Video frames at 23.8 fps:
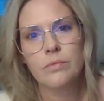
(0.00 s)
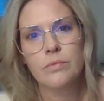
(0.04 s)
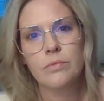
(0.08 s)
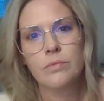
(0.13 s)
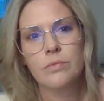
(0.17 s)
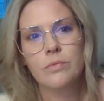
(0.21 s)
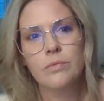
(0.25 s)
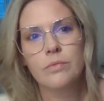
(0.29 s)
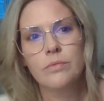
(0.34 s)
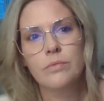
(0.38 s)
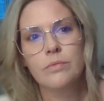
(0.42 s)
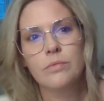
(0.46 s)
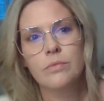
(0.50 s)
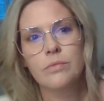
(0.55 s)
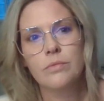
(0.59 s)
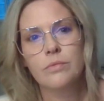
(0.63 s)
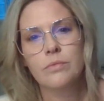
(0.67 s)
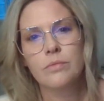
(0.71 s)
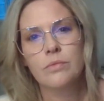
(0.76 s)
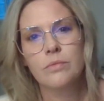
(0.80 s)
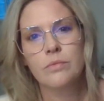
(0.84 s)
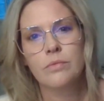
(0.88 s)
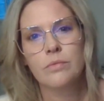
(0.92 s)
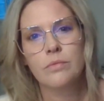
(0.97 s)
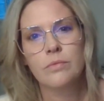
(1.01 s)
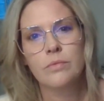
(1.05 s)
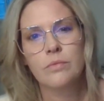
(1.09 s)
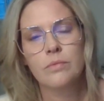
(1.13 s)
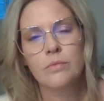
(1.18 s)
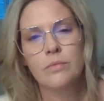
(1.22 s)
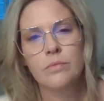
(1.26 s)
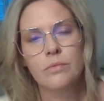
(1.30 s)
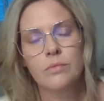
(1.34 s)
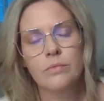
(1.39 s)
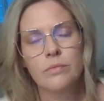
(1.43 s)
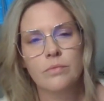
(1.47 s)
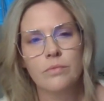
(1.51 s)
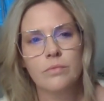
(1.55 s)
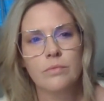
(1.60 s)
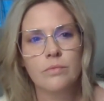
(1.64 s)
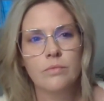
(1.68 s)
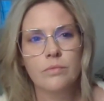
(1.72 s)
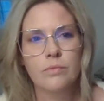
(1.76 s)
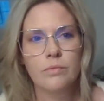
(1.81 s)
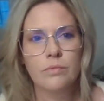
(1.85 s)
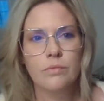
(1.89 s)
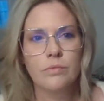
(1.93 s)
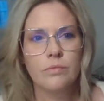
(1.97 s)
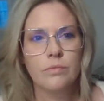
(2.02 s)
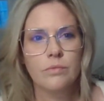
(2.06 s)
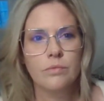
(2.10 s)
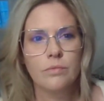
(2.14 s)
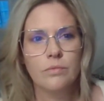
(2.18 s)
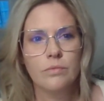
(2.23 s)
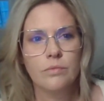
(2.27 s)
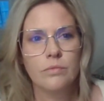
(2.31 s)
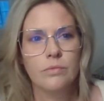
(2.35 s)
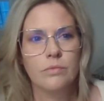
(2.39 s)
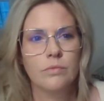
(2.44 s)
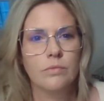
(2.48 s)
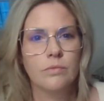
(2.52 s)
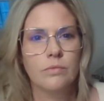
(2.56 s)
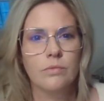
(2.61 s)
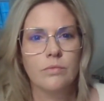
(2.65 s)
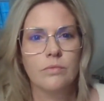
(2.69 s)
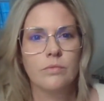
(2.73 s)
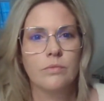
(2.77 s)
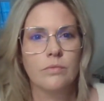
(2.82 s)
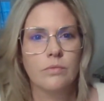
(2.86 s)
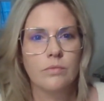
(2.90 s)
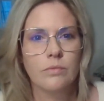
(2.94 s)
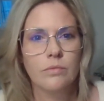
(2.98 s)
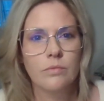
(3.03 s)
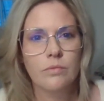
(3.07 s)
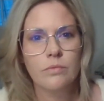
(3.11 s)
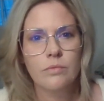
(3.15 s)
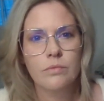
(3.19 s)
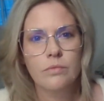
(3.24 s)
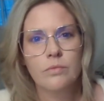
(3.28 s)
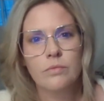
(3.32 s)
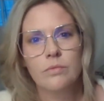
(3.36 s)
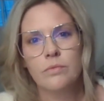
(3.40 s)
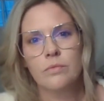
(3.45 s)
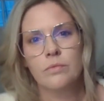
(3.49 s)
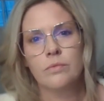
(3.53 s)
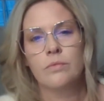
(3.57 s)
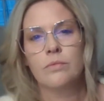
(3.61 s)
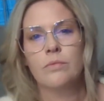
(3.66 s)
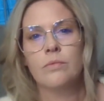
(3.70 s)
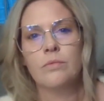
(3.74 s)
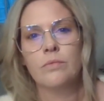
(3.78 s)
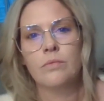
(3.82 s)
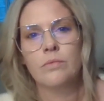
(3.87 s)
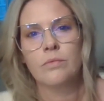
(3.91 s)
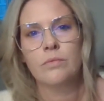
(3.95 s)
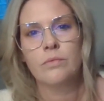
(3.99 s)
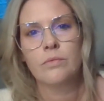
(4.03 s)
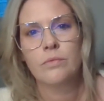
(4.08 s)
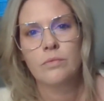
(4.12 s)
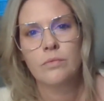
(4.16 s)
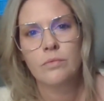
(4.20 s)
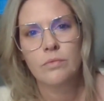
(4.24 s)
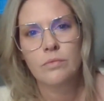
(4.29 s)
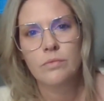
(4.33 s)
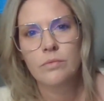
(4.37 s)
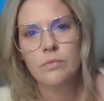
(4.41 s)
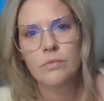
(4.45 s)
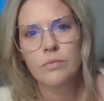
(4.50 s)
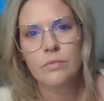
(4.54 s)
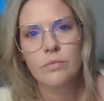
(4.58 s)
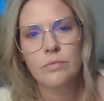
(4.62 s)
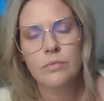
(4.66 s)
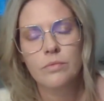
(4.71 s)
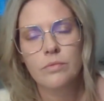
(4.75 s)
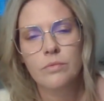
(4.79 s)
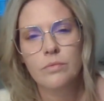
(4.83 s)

(silent)